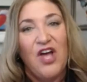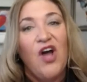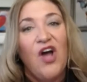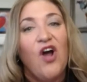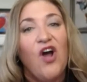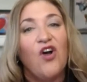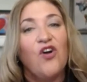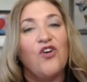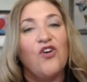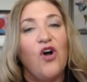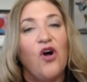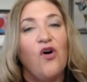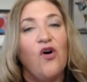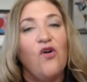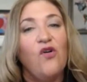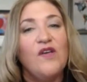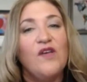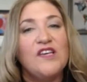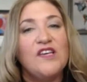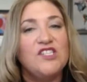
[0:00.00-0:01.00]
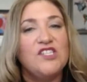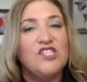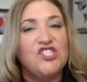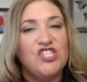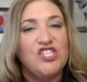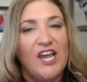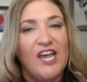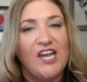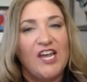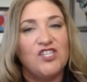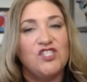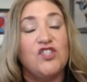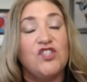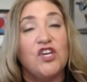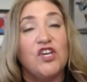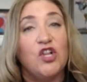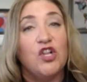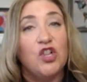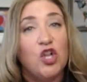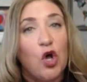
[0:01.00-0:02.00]
Her goal is to change the
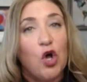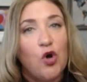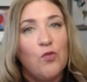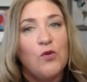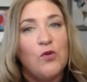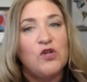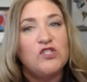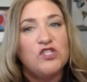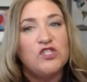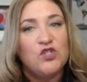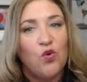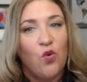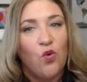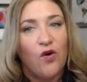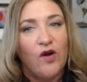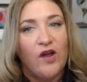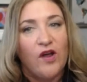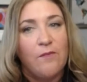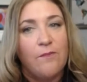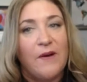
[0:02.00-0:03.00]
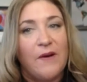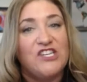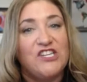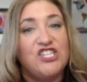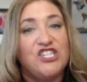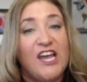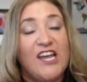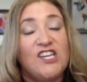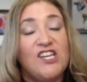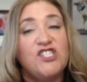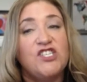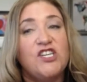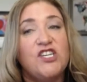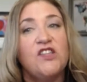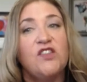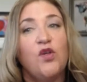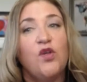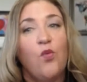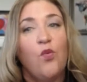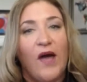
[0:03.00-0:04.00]
global story by
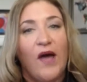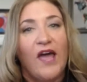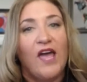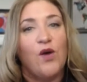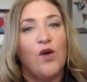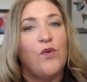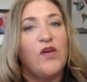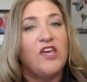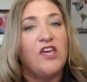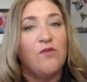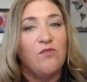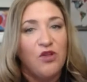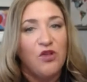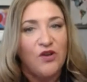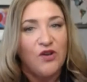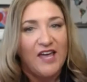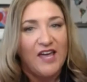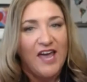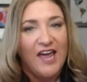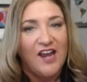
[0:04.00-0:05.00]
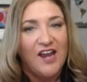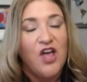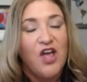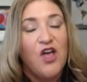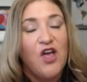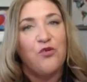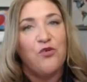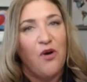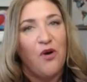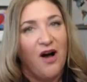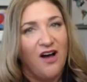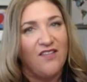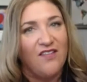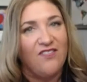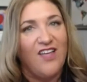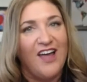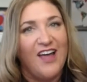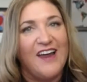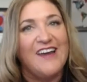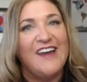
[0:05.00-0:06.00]
changing the way we communicate through
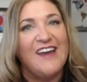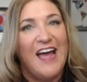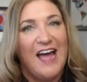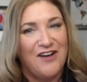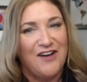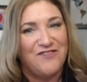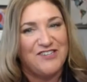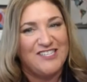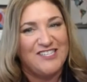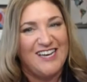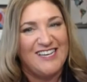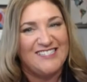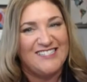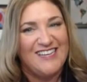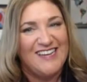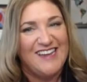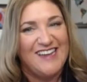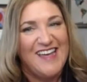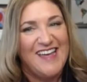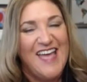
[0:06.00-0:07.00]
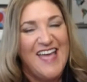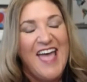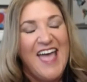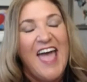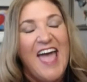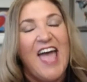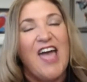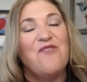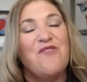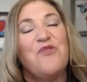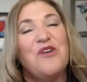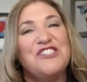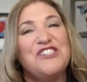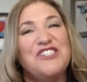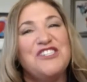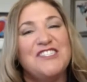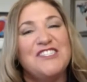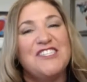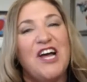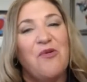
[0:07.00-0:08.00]
online advertising. And when
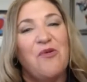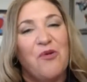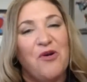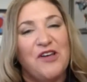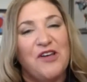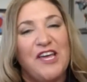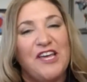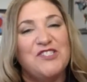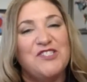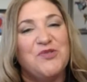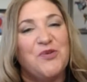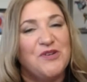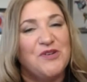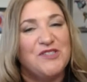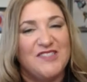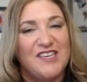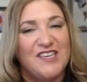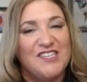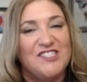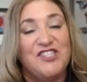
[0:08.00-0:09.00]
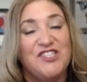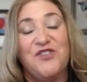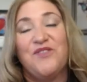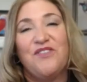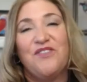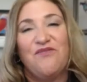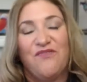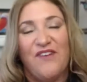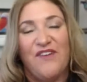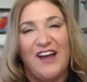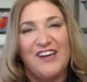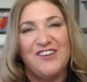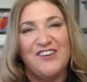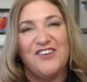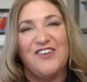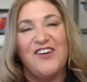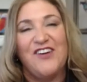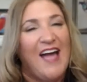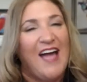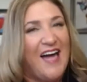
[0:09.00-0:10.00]
she's not working towards this, you can find
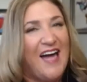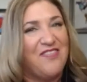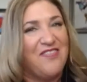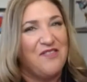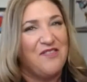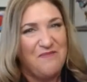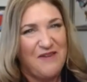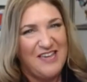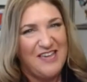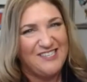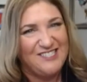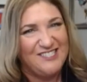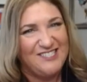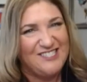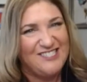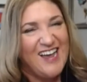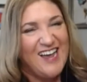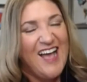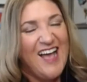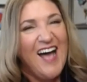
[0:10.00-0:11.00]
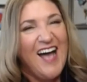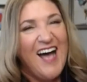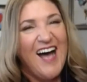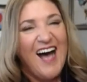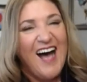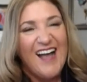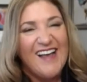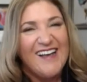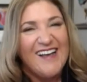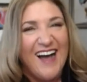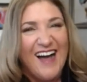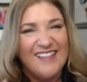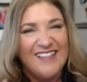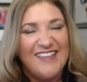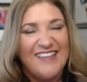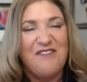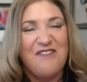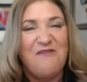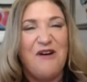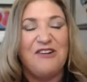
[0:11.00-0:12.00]
her at the beach. Hi,
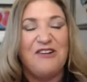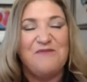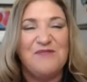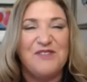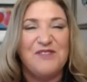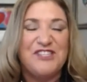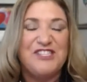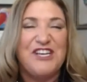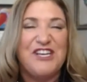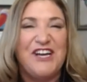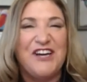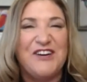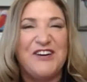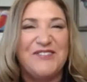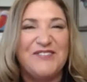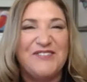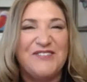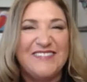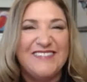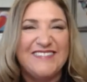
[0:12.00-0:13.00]
Kylie. Welcome to the show.